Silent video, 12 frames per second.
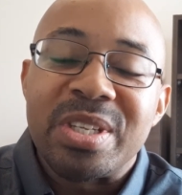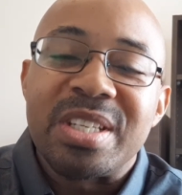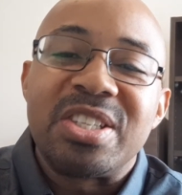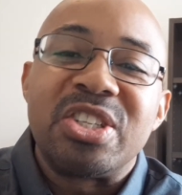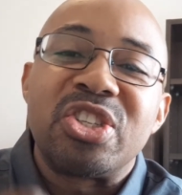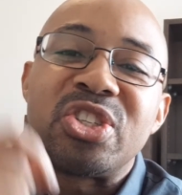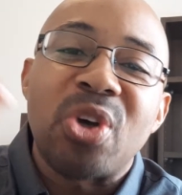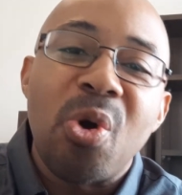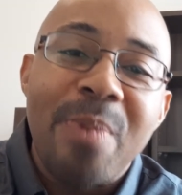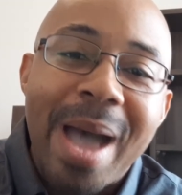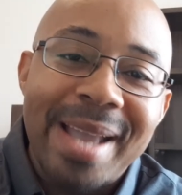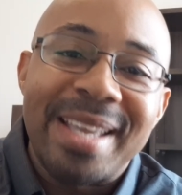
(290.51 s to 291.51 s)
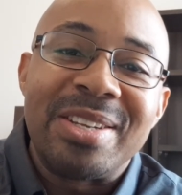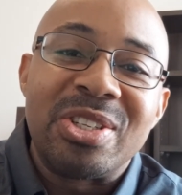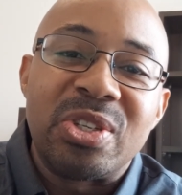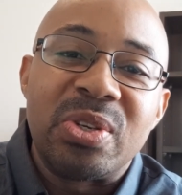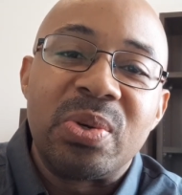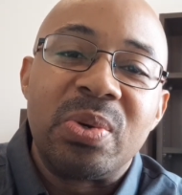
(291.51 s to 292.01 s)
it to sow back
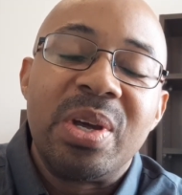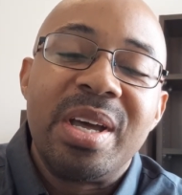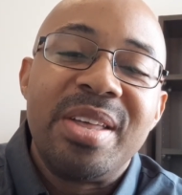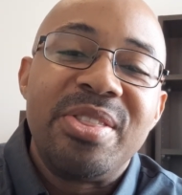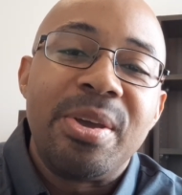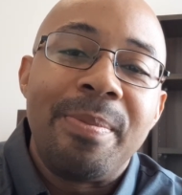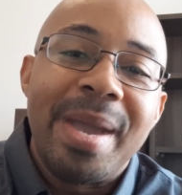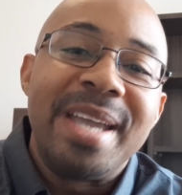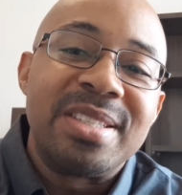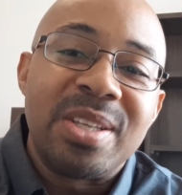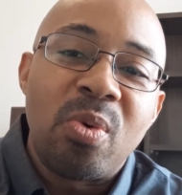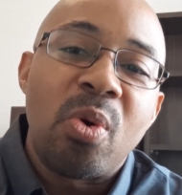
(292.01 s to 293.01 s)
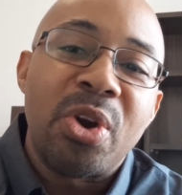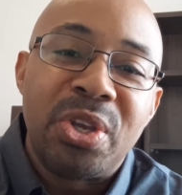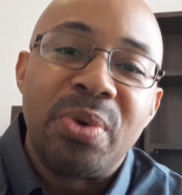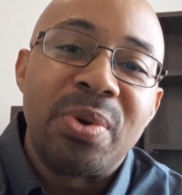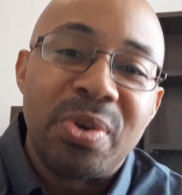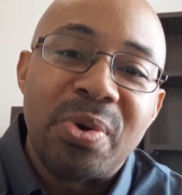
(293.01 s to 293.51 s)
into the amazing work
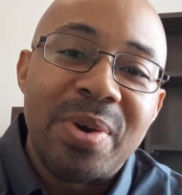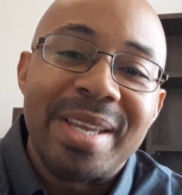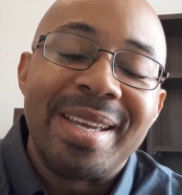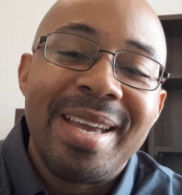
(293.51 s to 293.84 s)
you are doing.